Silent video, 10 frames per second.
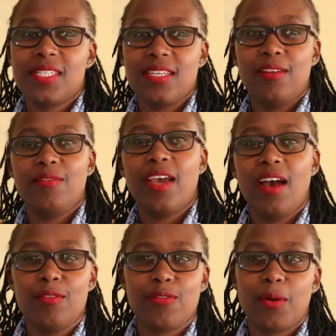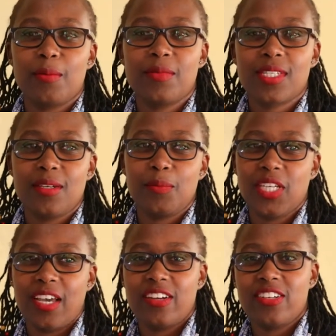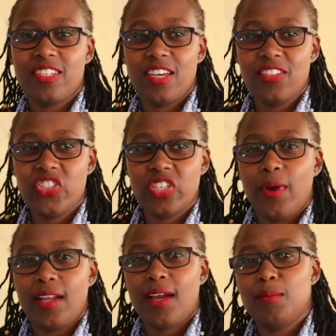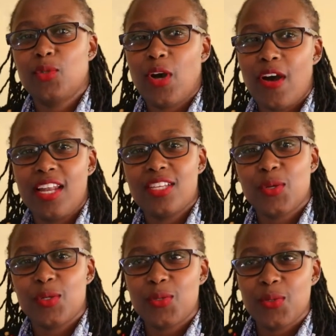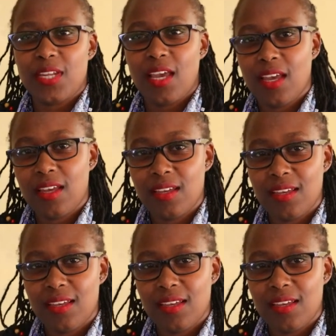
Sylvia from Scripture Heritage. Welcome to our lesson today.